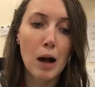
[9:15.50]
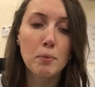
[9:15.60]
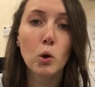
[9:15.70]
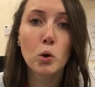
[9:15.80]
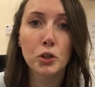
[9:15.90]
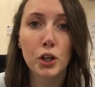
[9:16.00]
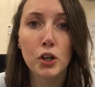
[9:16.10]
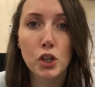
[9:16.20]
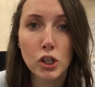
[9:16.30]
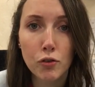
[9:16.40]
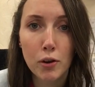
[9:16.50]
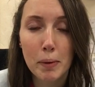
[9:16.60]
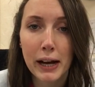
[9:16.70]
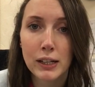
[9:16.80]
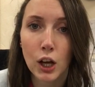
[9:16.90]
Also, just a
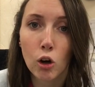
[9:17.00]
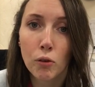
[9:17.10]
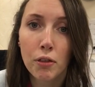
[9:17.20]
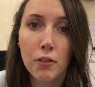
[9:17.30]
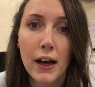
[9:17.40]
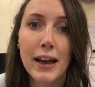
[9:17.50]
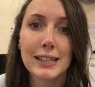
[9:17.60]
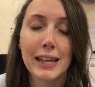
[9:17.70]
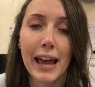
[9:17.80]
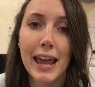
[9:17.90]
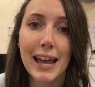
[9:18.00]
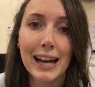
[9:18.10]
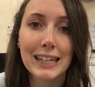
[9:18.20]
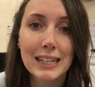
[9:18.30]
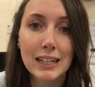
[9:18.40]
reminder, on Thursday
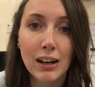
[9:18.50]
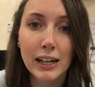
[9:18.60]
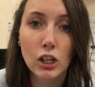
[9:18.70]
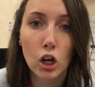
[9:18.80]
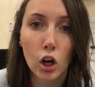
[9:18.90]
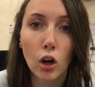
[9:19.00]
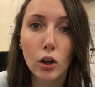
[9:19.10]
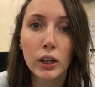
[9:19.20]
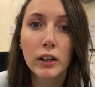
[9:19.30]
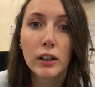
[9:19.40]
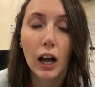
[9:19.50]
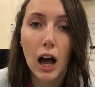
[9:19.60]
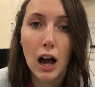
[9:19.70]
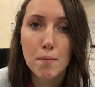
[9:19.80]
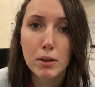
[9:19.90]
at 9 o'clock,
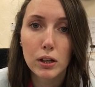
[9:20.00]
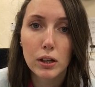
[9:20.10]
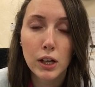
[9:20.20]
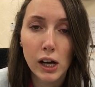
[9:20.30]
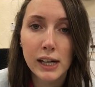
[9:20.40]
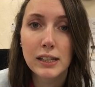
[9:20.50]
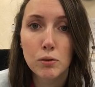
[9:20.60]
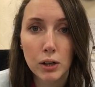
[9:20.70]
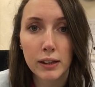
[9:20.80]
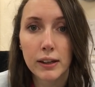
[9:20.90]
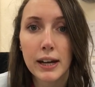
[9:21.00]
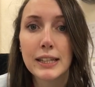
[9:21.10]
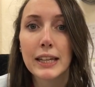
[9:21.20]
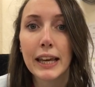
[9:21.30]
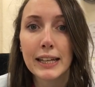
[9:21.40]
9 till
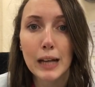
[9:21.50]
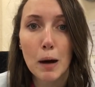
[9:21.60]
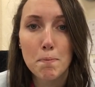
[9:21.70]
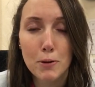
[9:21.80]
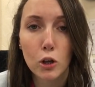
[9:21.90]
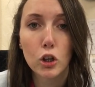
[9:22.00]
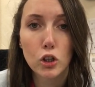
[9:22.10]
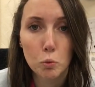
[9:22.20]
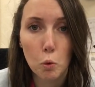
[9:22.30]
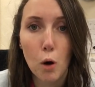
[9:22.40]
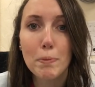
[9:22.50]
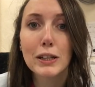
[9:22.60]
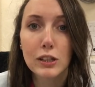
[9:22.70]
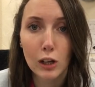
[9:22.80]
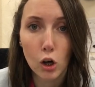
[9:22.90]
9:30 is our book swap
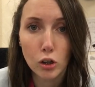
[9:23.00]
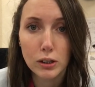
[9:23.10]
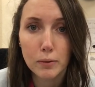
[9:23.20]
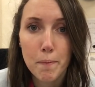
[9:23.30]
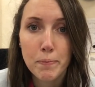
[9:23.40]
slot.